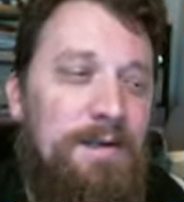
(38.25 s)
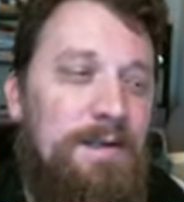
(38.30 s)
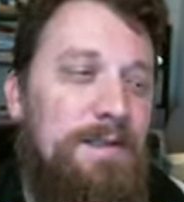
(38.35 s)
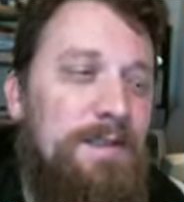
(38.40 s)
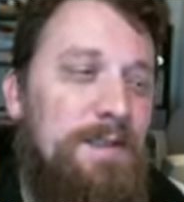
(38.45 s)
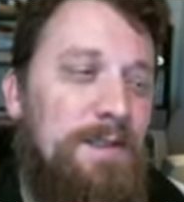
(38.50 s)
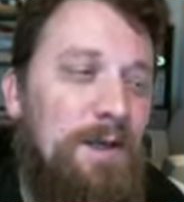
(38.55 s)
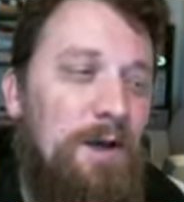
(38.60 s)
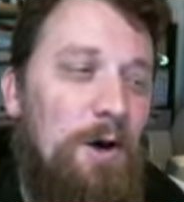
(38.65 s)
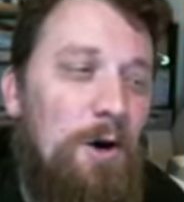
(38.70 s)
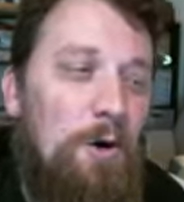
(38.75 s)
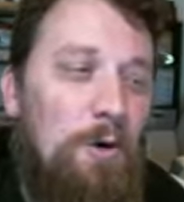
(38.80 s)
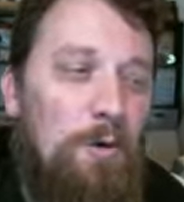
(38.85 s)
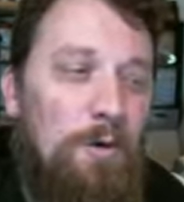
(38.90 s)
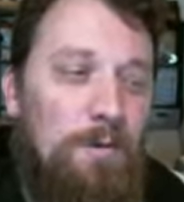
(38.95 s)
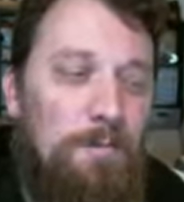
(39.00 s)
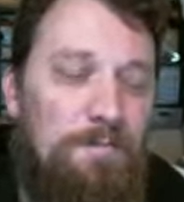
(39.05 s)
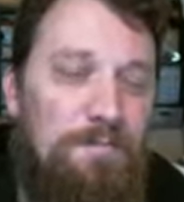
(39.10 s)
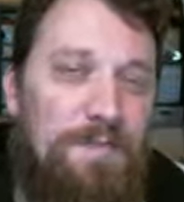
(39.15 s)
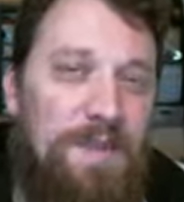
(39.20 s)

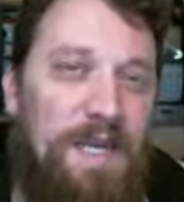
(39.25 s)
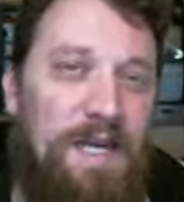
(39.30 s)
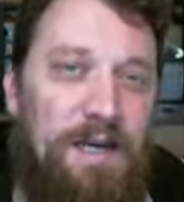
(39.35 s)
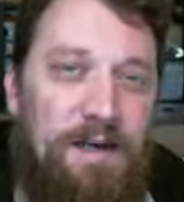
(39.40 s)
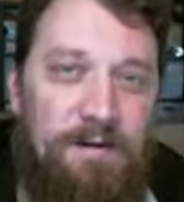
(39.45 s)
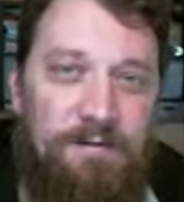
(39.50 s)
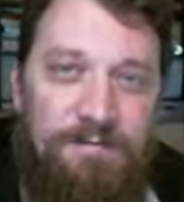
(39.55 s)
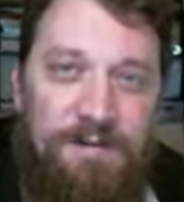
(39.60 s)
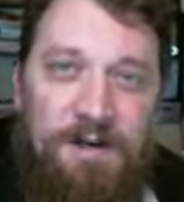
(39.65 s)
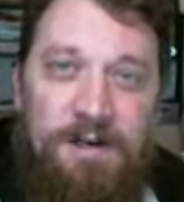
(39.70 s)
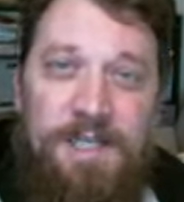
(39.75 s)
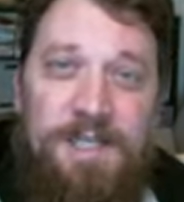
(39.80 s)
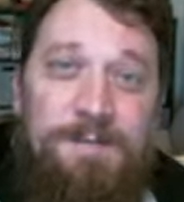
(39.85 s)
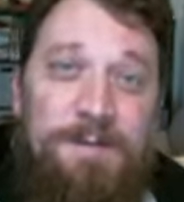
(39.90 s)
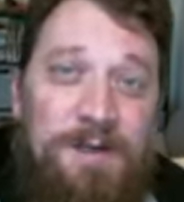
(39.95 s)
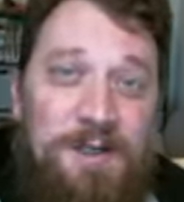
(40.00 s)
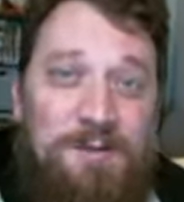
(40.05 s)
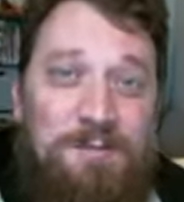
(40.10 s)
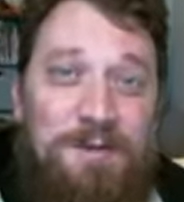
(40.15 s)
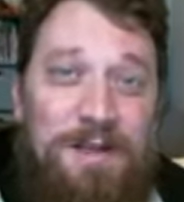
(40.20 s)
So, uh, very
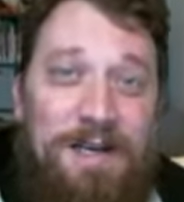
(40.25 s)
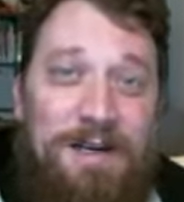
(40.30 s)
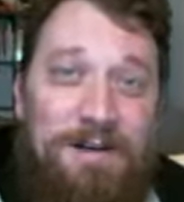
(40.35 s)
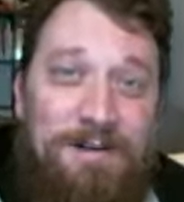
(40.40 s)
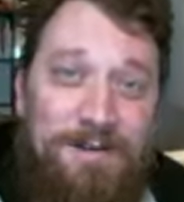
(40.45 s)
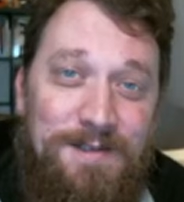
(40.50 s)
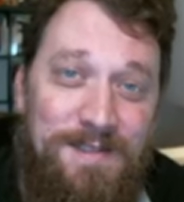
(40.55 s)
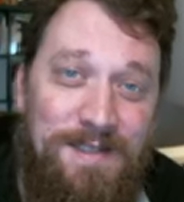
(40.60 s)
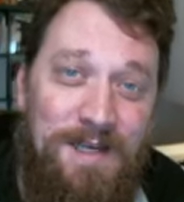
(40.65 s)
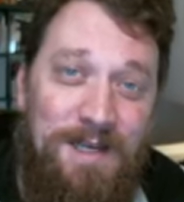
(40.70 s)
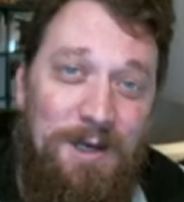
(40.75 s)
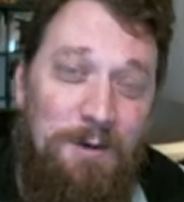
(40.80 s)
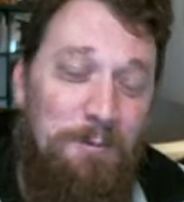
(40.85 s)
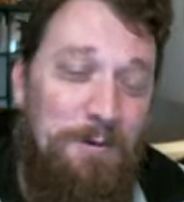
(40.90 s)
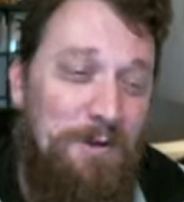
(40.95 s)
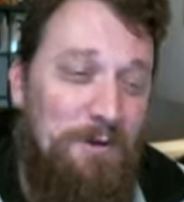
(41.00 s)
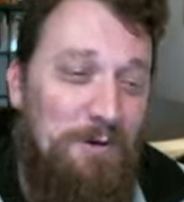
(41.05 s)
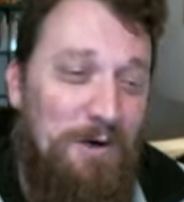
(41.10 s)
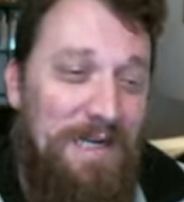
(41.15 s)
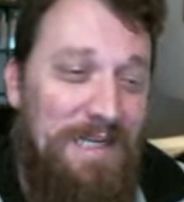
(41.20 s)
experienced players
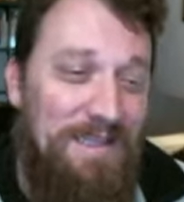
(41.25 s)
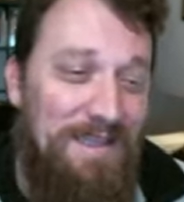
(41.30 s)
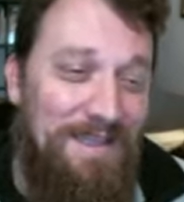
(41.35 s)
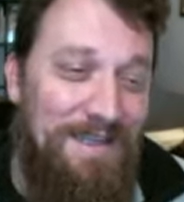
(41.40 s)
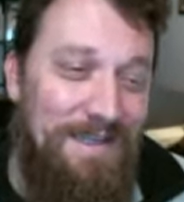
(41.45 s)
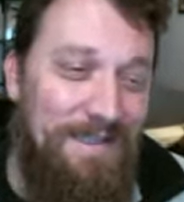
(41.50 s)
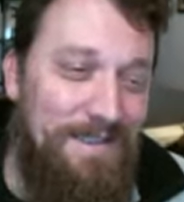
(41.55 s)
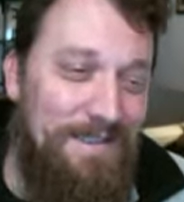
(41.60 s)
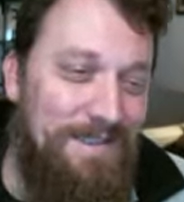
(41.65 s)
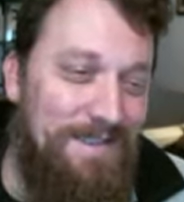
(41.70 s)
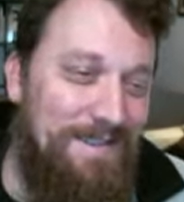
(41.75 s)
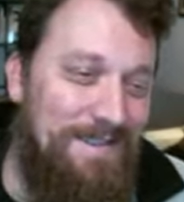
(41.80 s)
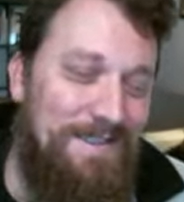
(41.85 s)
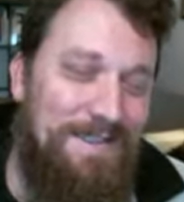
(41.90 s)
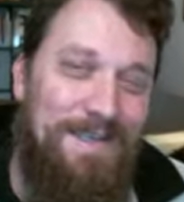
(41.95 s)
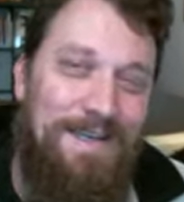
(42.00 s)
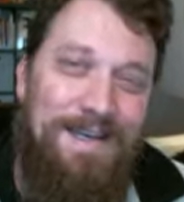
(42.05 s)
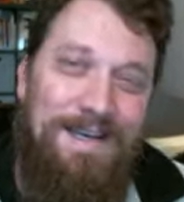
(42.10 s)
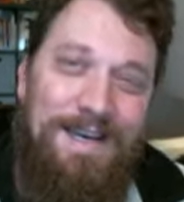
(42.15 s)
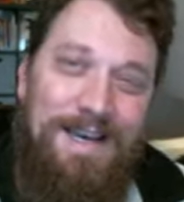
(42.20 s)
with great
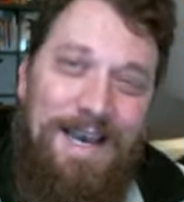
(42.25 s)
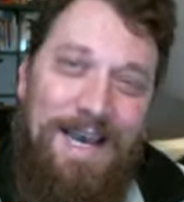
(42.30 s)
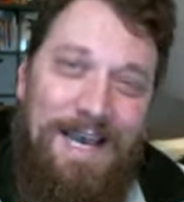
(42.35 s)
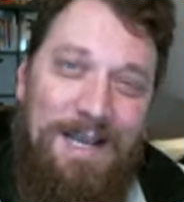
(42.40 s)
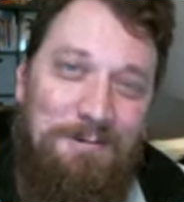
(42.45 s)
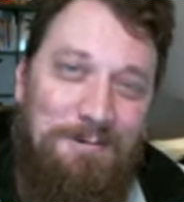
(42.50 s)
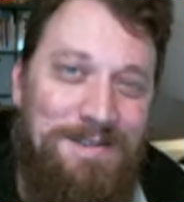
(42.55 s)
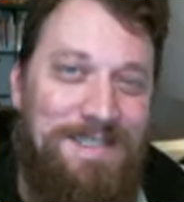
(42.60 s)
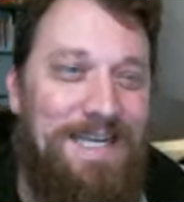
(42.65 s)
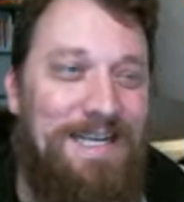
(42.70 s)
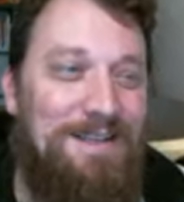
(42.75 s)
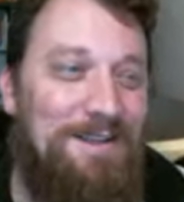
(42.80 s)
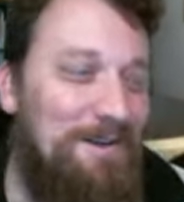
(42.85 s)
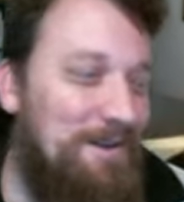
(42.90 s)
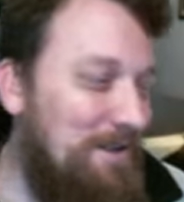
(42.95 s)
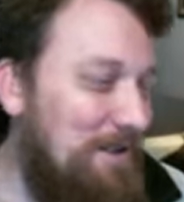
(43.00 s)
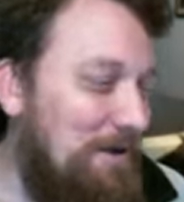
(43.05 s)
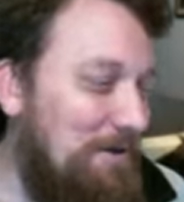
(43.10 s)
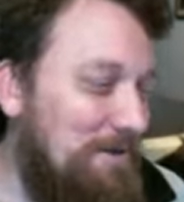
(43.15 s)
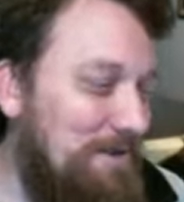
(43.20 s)
lists, and we'll take a
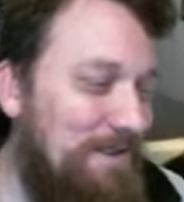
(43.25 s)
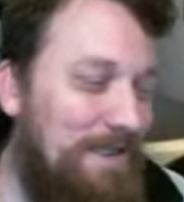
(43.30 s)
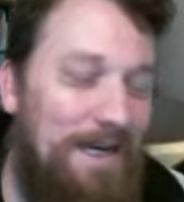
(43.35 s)
look at those.